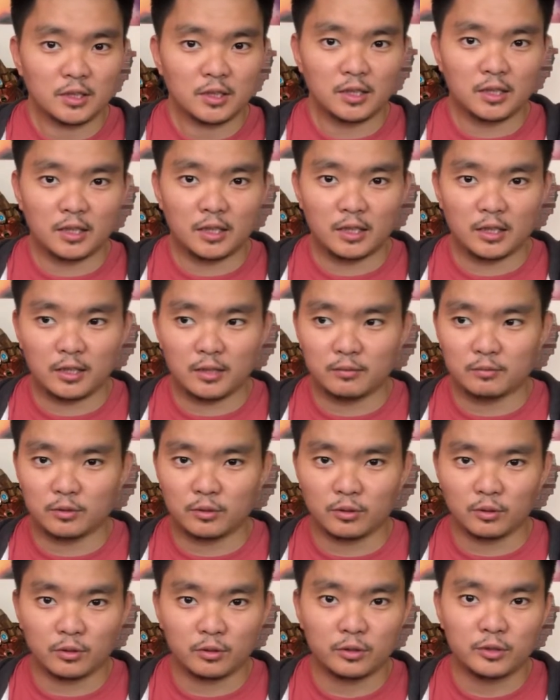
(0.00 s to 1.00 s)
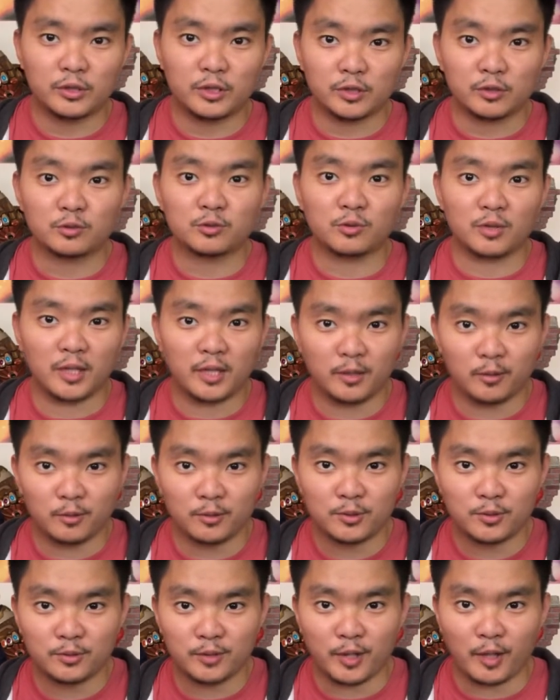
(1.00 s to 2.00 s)
or you can try
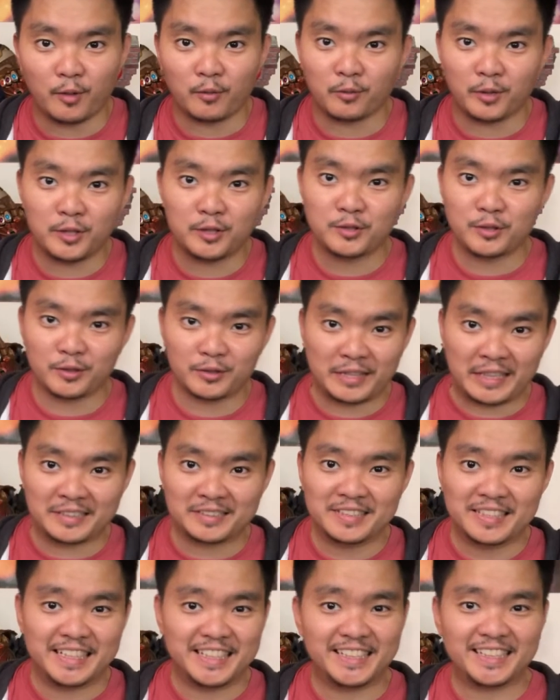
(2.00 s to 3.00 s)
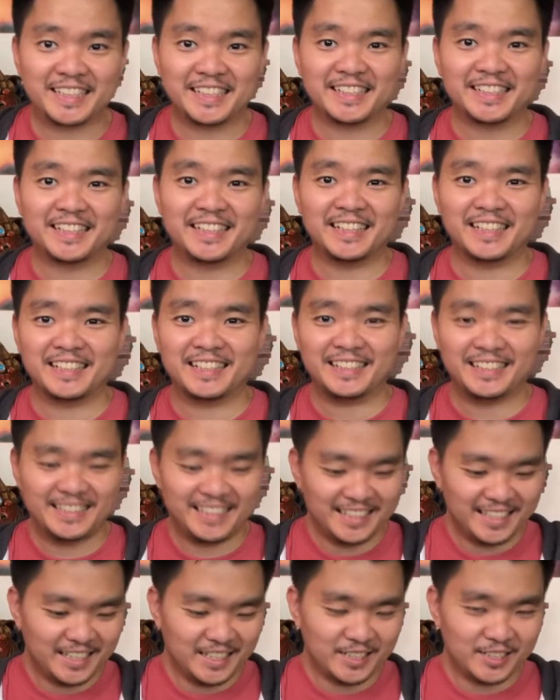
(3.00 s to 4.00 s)
also the eraser technique.
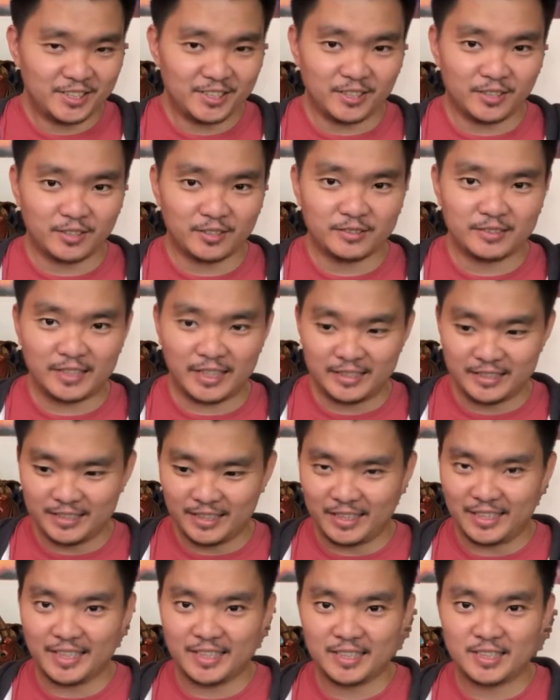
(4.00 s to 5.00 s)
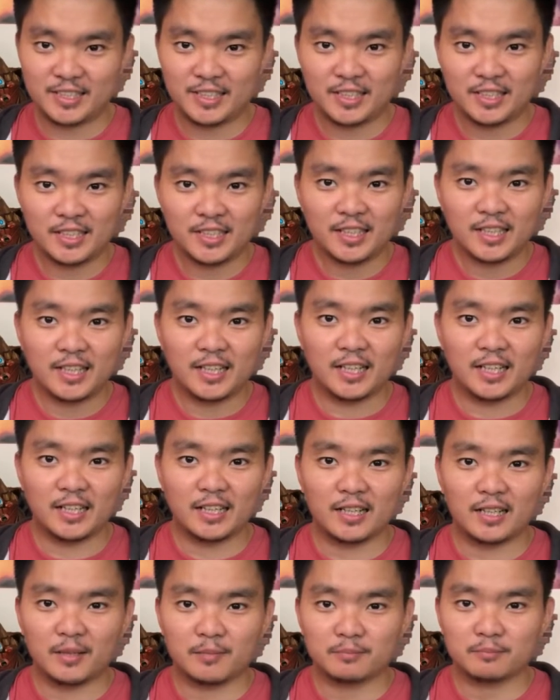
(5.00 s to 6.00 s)
So nonetheless,
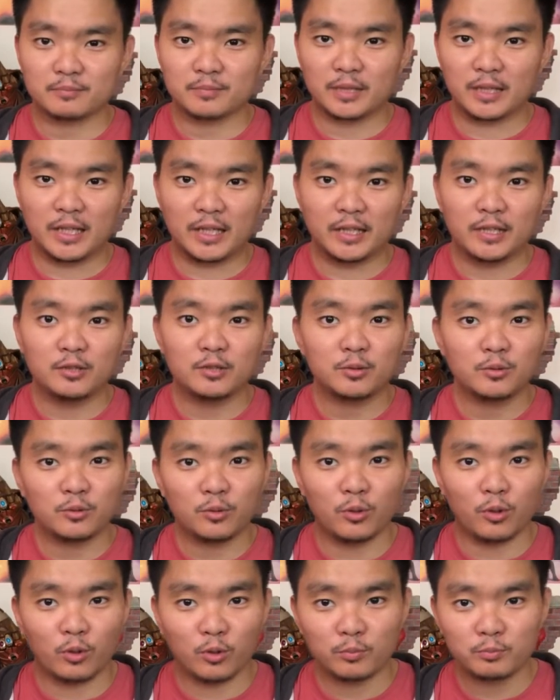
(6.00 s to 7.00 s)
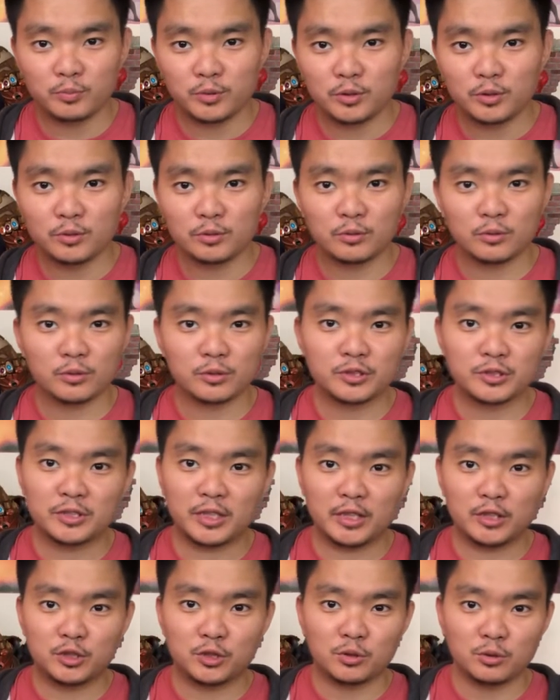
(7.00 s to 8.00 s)
I do hope you
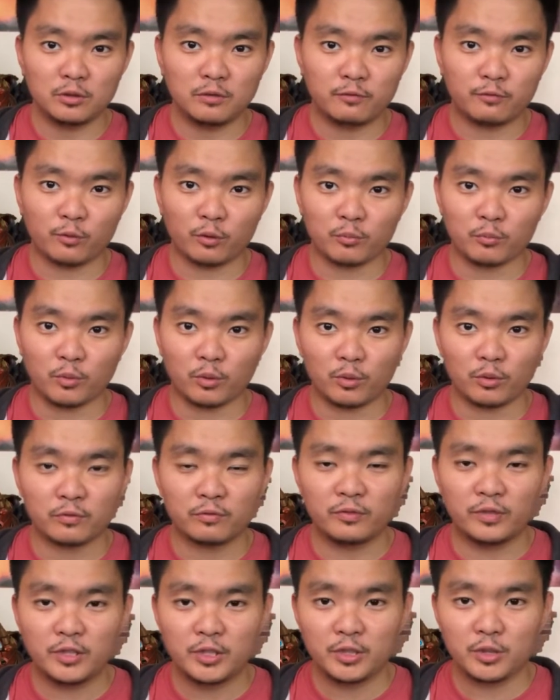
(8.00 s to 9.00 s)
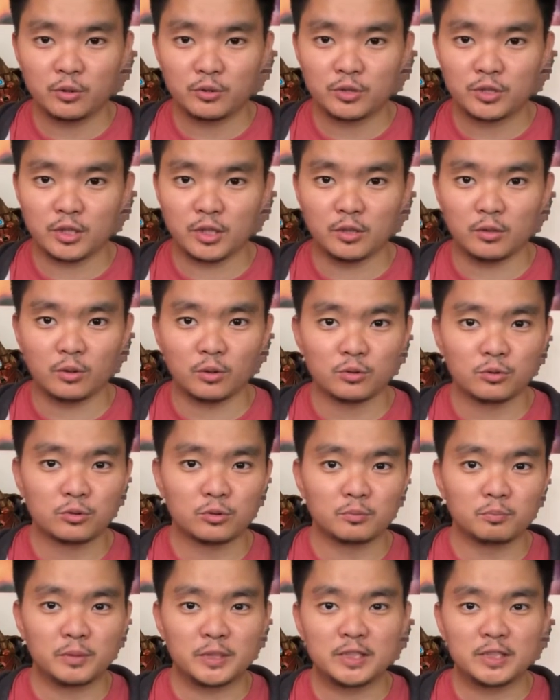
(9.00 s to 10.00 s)
stay tuned for more videos, and
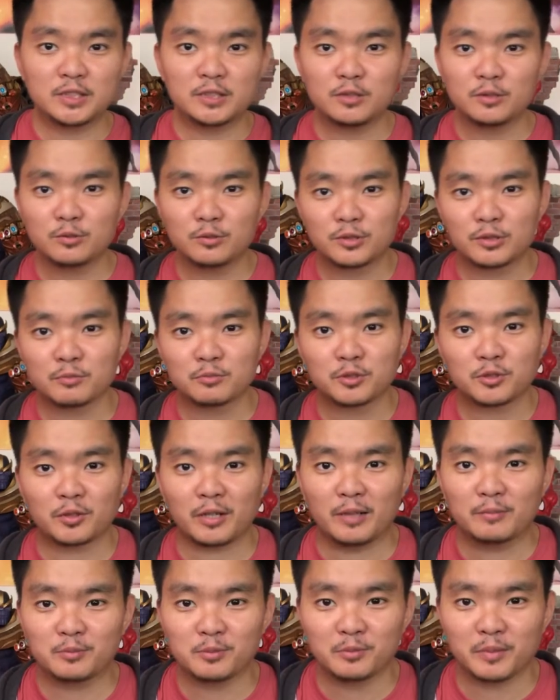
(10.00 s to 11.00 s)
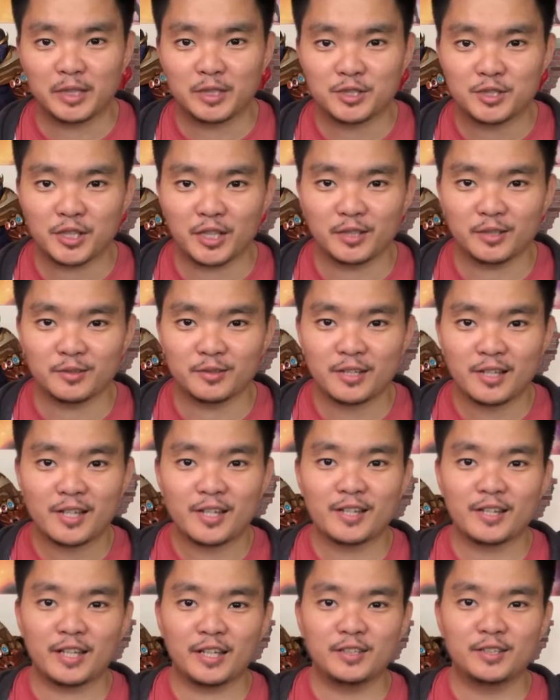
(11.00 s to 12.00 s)
also please do subscribe to my channel.
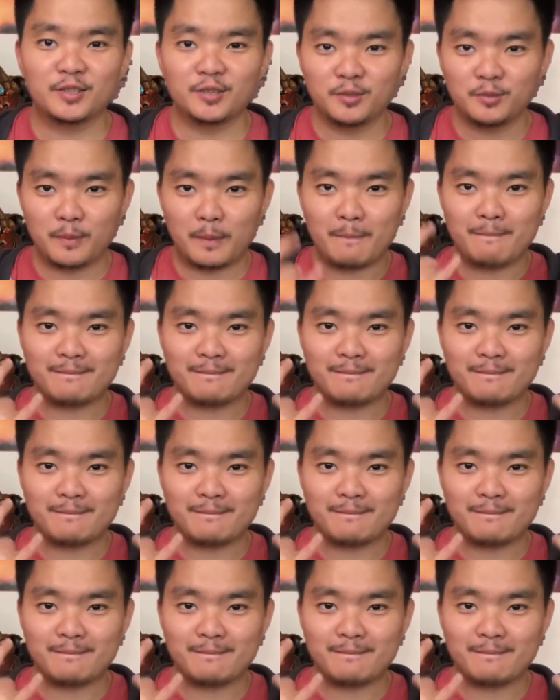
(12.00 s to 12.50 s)
Thank you.